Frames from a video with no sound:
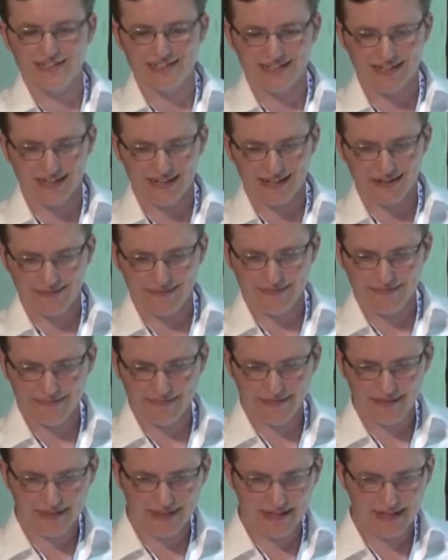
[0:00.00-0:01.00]
city.
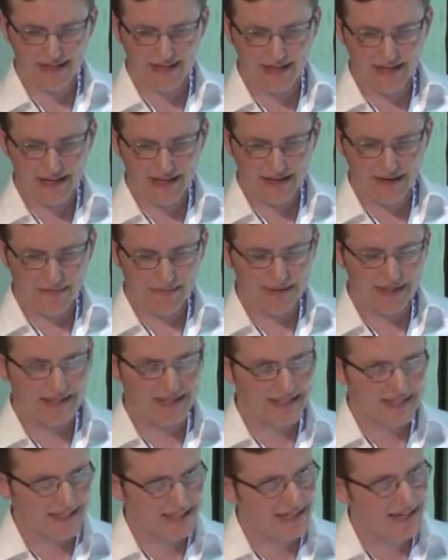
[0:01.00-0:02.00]
But
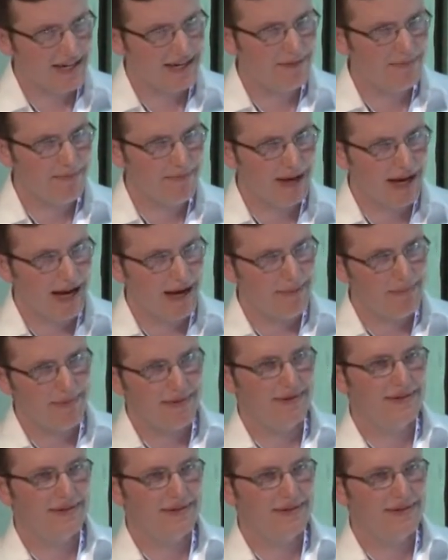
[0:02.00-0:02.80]
this is not a map.